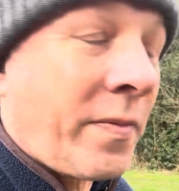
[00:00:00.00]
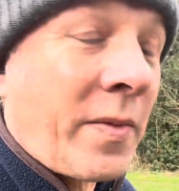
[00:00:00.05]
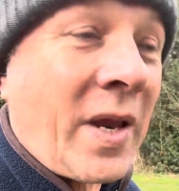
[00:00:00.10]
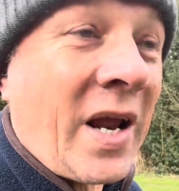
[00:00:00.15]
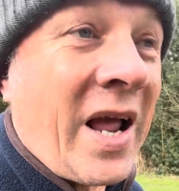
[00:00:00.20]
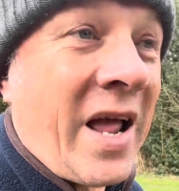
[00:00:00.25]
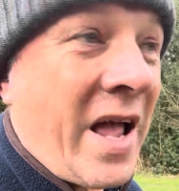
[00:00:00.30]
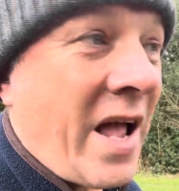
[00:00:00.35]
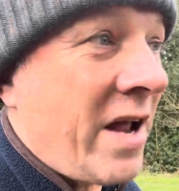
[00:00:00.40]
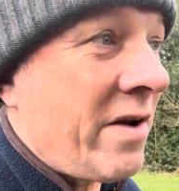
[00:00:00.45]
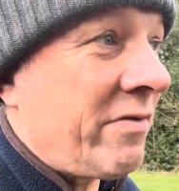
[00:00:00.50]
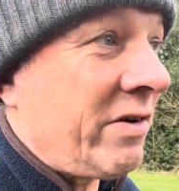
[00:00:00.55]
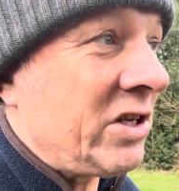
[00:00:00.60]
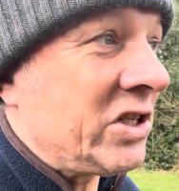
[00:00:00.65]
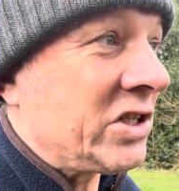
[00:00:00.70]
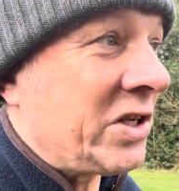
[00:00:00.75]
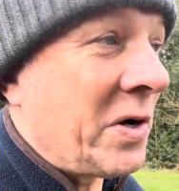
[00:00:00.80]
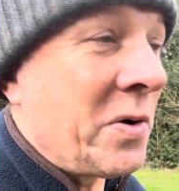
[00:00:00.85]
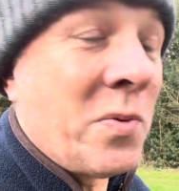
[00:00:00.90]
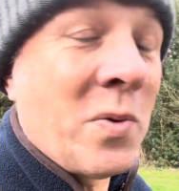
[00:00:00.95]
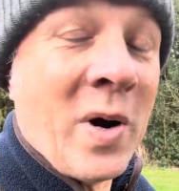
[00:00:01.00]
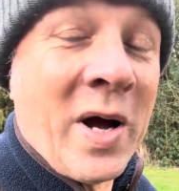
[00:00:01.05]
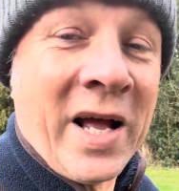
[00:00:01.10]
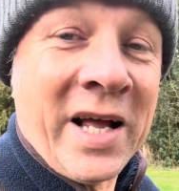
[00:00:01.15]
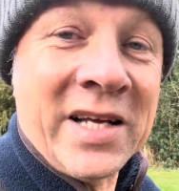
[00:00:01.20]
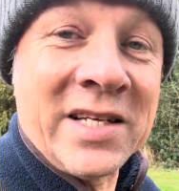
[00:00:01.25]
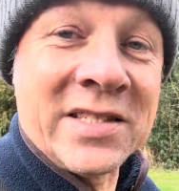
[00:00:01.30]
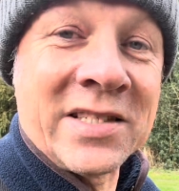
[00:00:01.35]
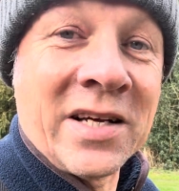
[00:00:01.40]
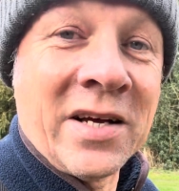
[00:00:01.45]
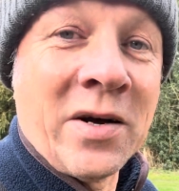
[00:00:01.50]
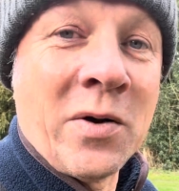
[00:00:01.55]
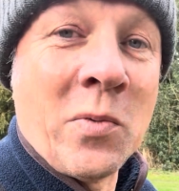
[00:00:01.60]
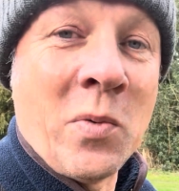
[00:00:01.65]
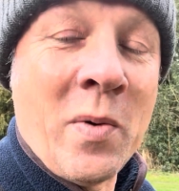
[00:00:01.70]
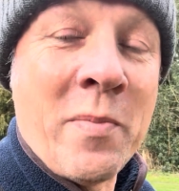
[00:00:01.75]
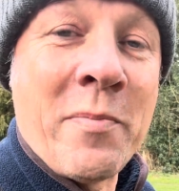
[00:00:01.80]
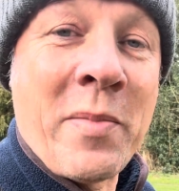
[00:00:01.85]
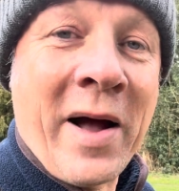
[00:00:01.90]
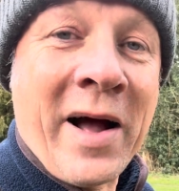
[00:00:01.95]
Henry still weighs
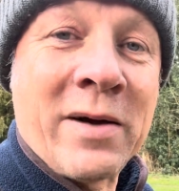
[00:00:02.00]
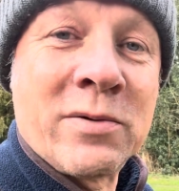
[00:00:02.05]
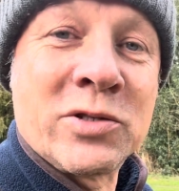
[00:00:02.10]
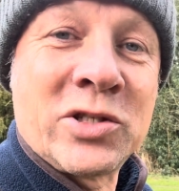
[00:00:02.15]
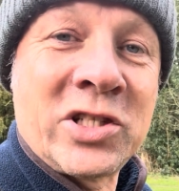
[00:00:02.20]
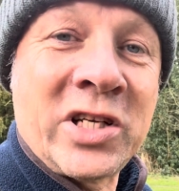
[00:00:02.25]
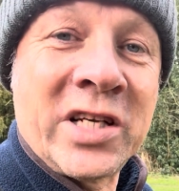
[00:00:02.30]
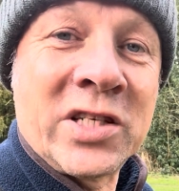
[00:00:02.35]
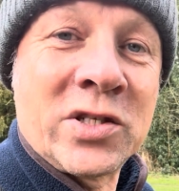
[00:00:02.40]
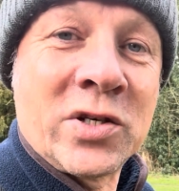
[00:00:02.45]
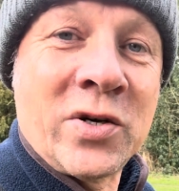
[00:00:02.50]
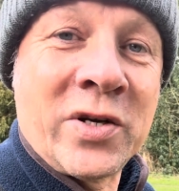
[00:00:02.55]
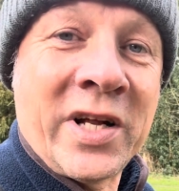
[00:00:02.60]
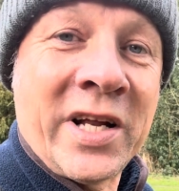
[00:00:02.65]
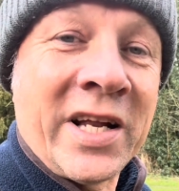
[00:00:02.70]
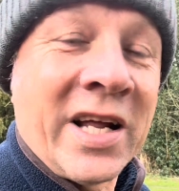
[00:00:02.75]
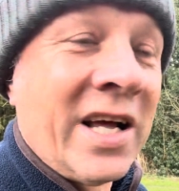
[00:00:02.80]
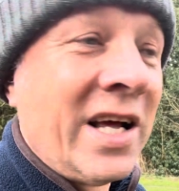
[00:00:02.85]
1.6 pounds hooded.